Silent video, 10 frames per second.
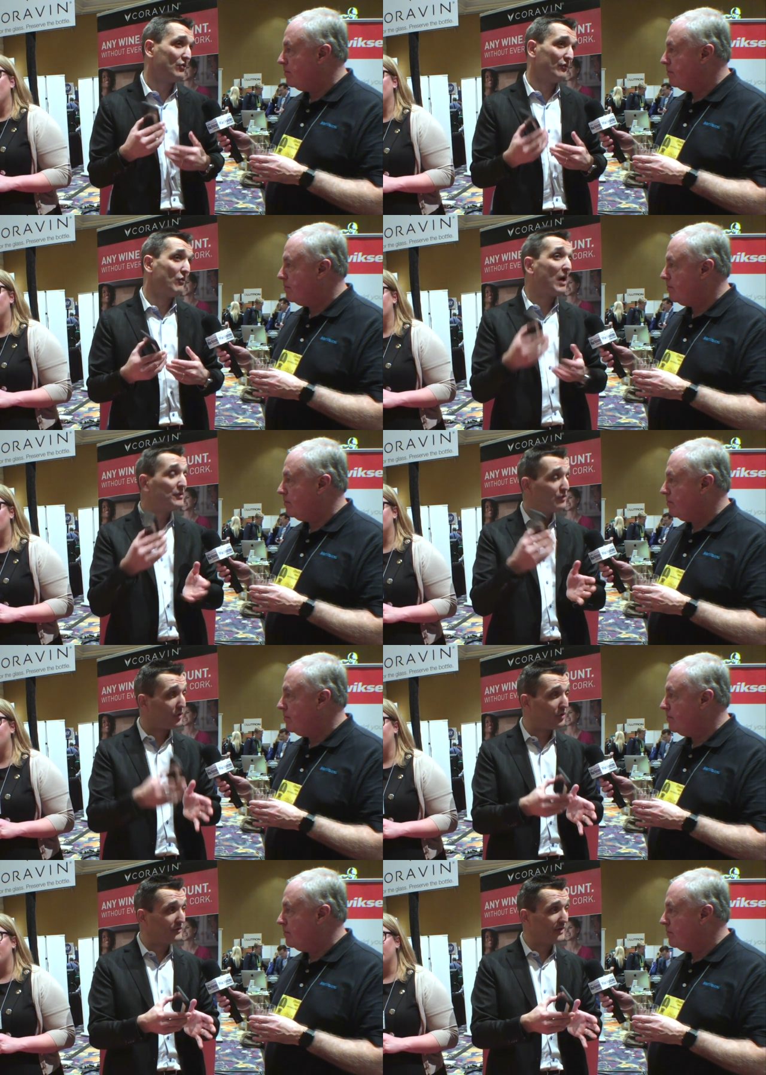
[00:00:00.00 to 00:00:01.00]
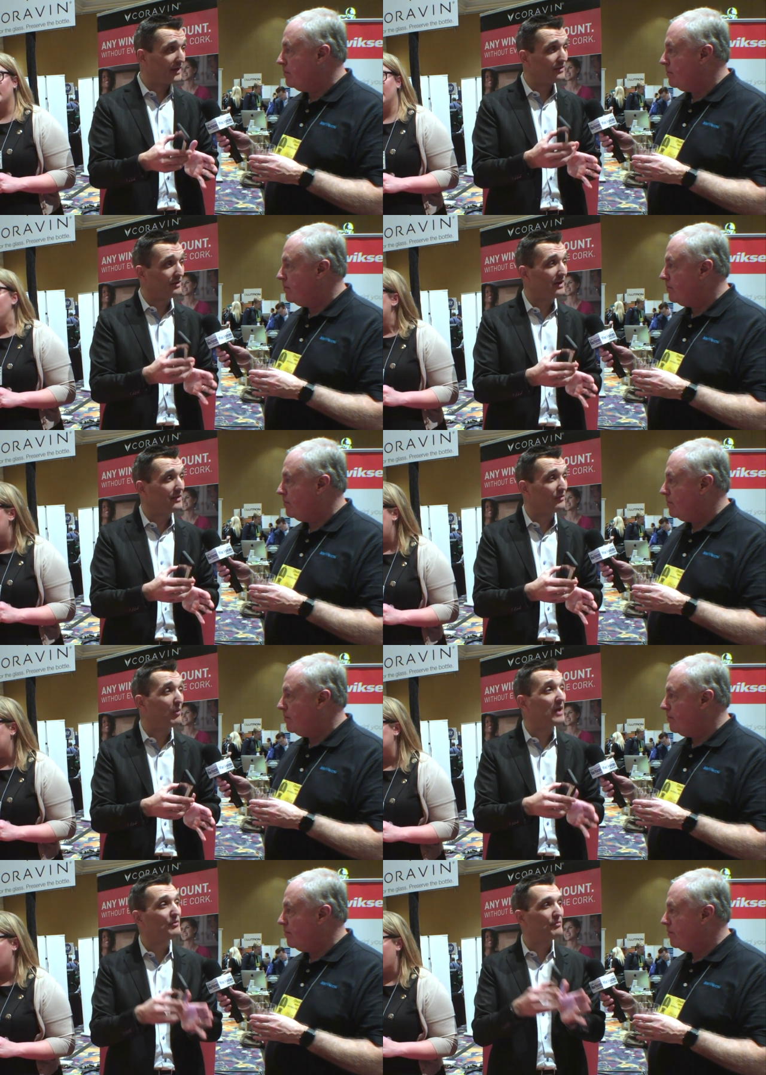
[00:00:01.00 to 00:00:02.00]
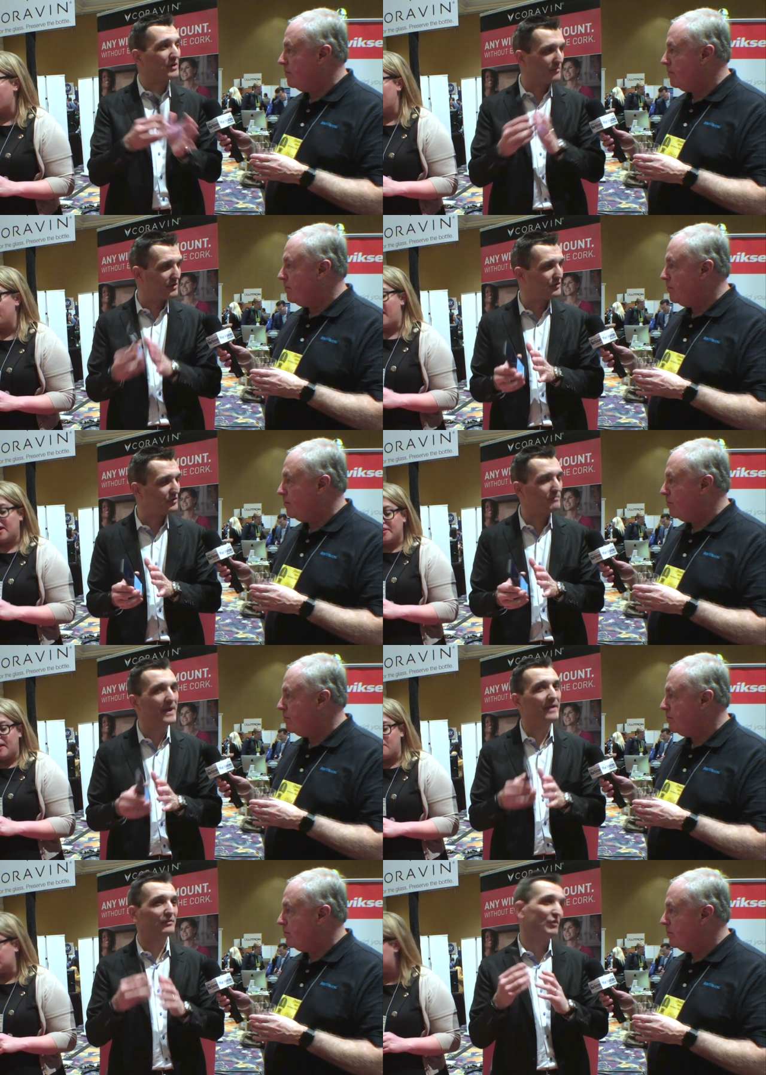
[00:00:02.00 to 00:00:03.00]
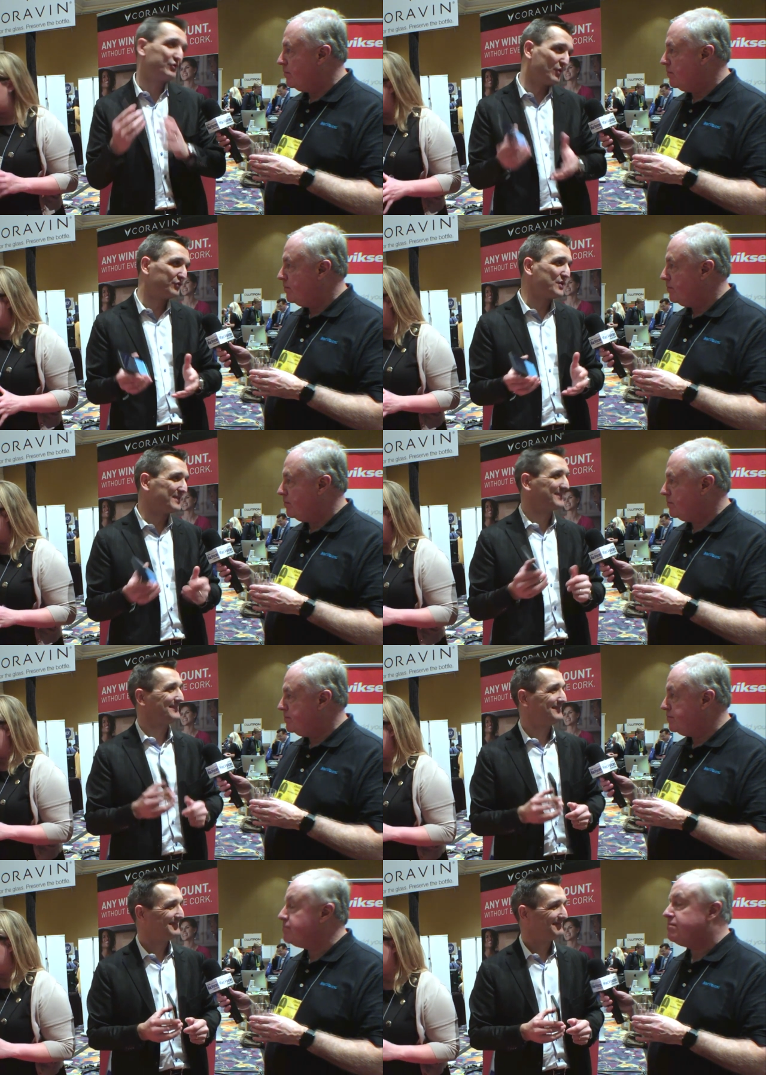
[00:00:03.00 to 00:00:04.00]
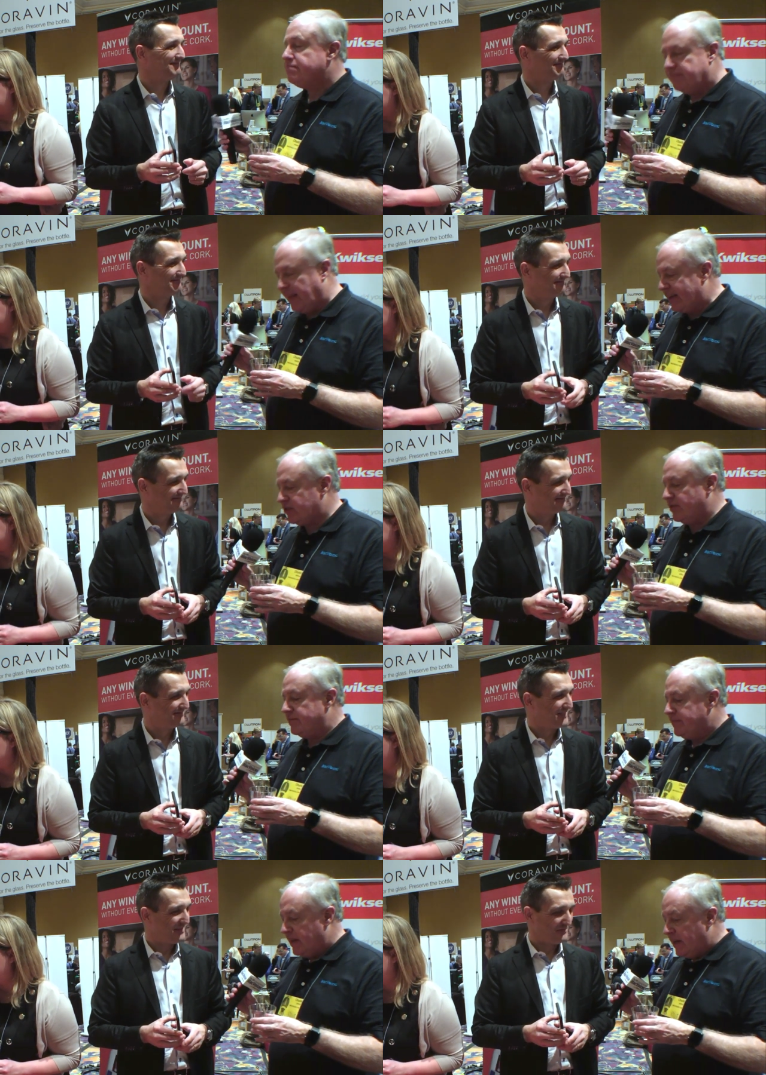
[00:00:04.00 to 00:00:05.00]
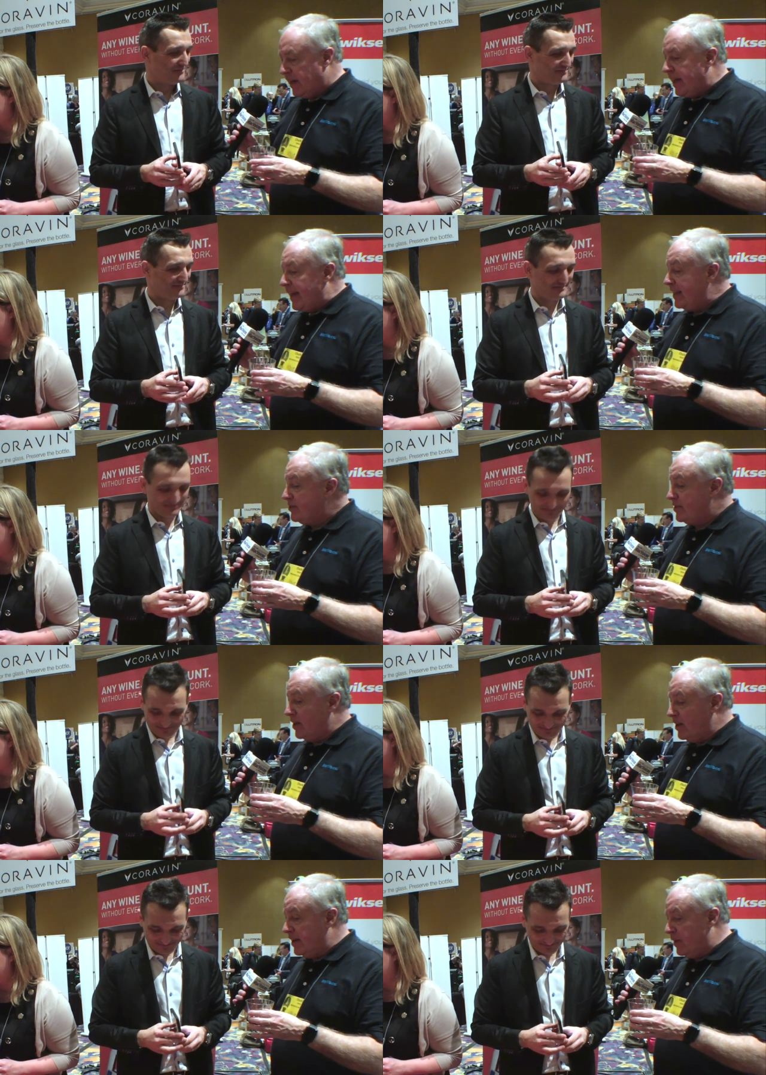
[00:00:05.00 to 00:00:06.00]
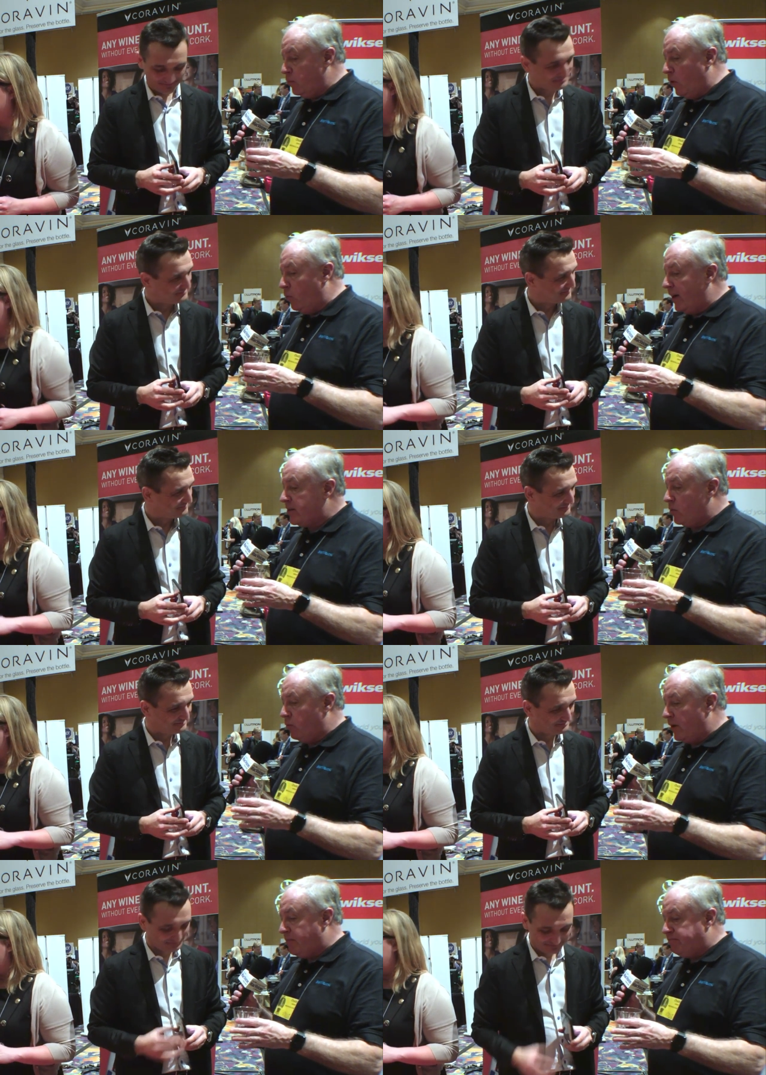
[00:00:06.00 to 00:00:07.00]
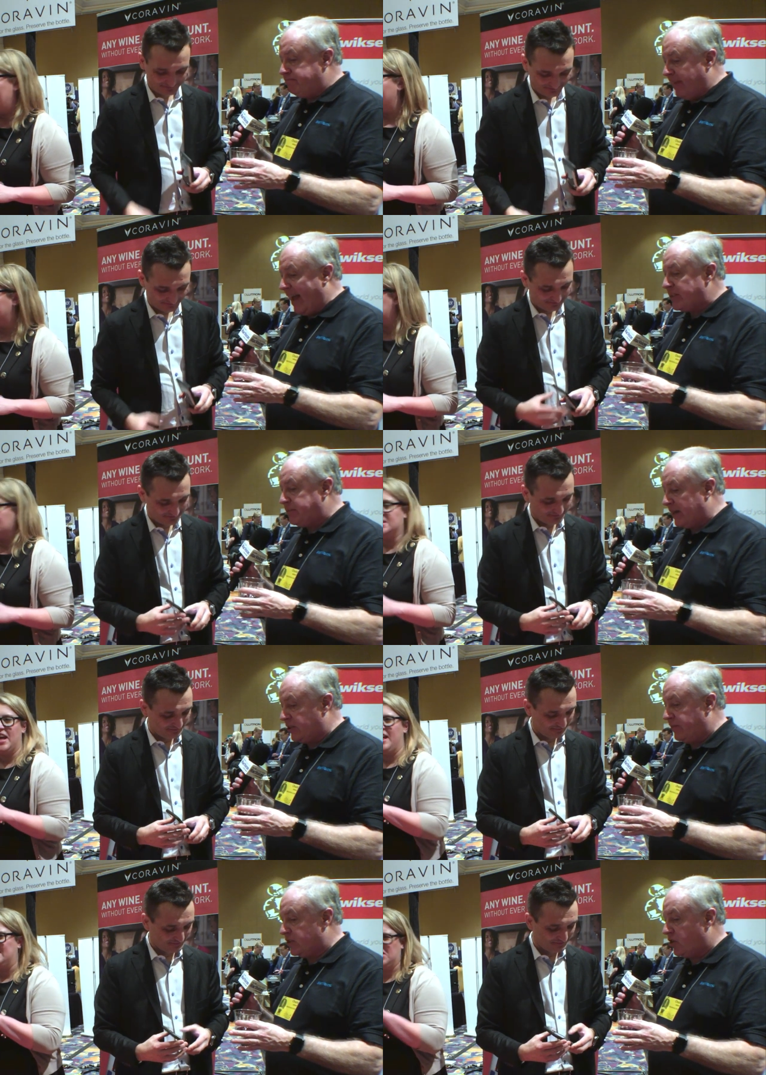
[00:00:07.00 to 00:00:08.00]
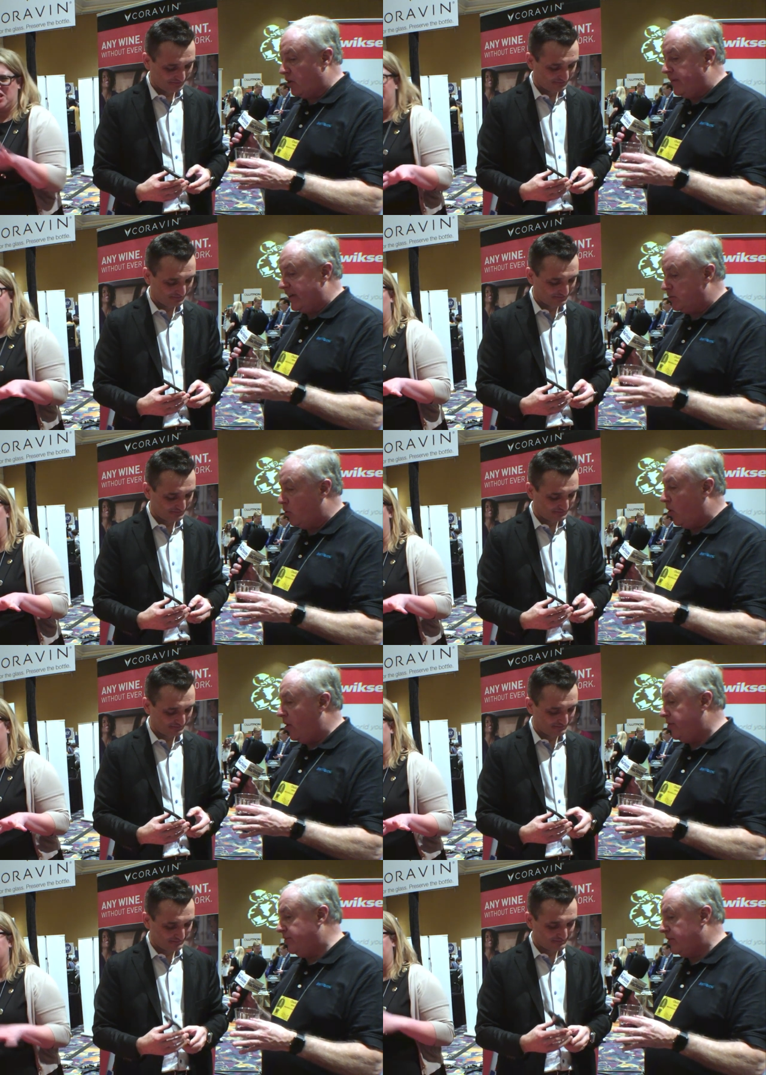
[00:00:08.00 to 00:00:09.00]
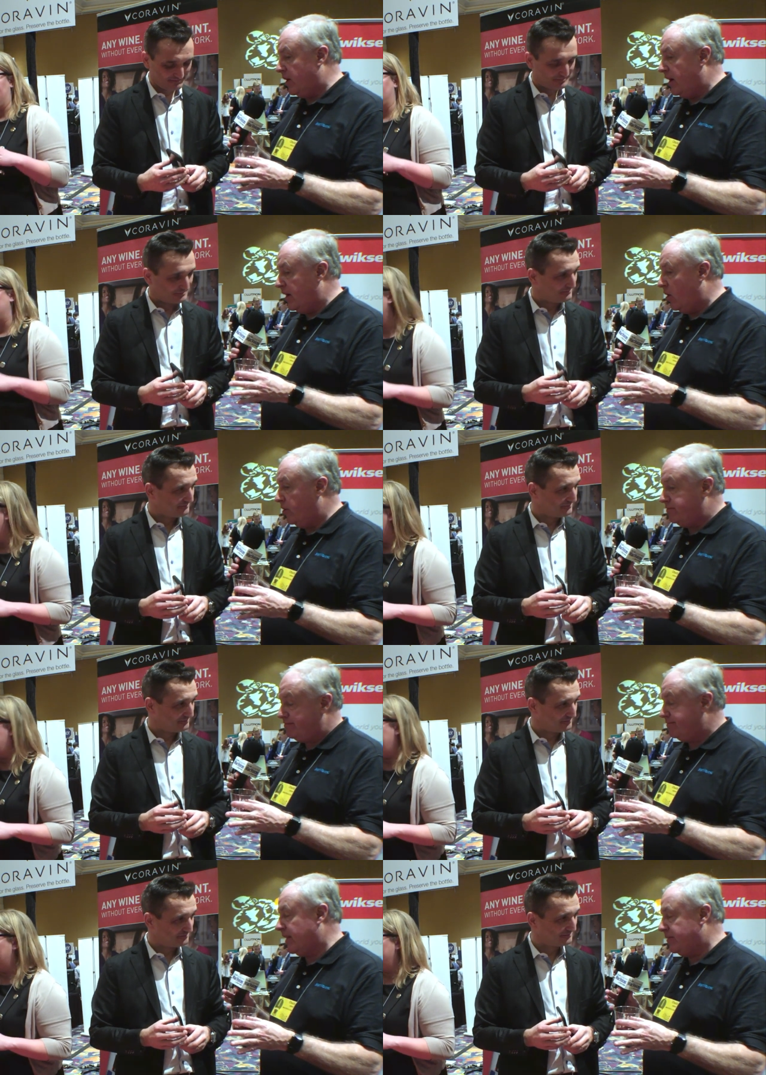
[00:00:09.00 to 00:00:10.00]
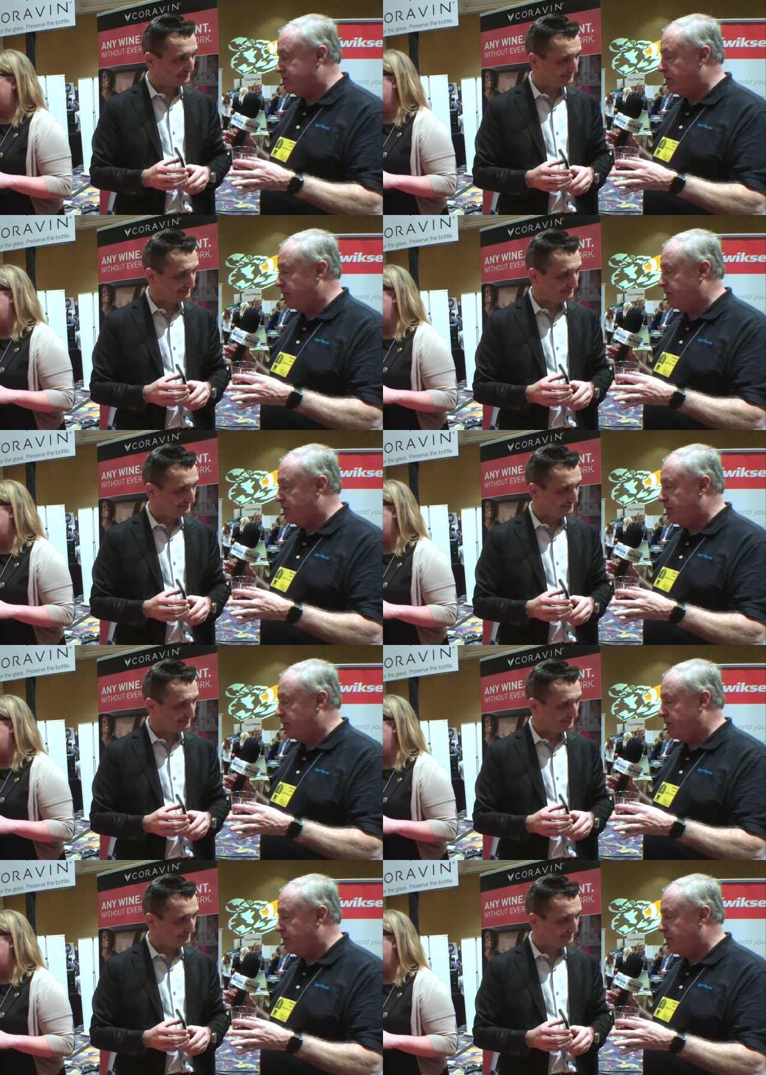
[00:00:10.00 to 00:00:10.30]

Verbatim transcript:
Speaker 1: the wine you own, and the, and the wine we recommend you based on what you want to eat.
Speaker 2: Excellent. Is what what aspects of this are available on uh,
Speaker 1: on to,